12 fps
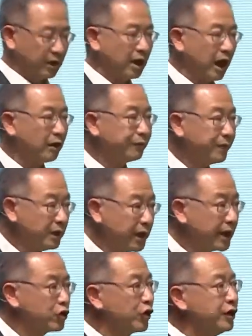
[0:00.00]
Our
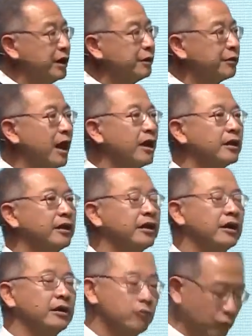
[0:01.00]
fintech journey started
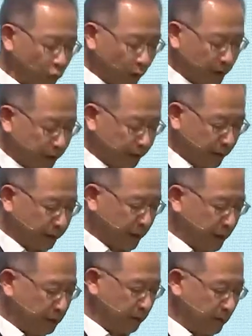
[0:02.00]
in
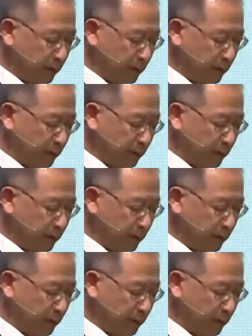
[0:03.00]
2016